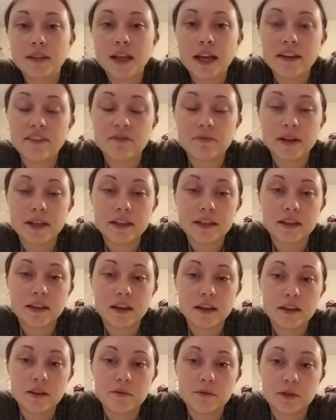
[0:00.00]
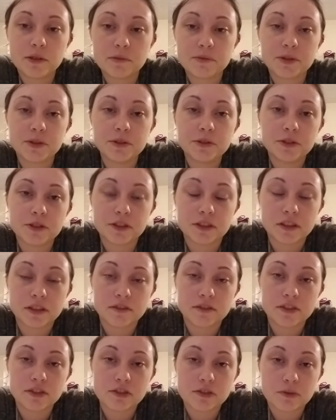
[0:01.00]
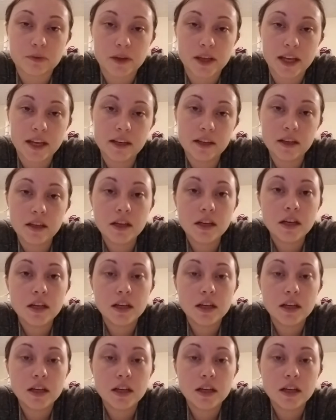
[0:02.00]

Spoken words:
Hey everybody, and welcome to Cooking Adventures with Katie.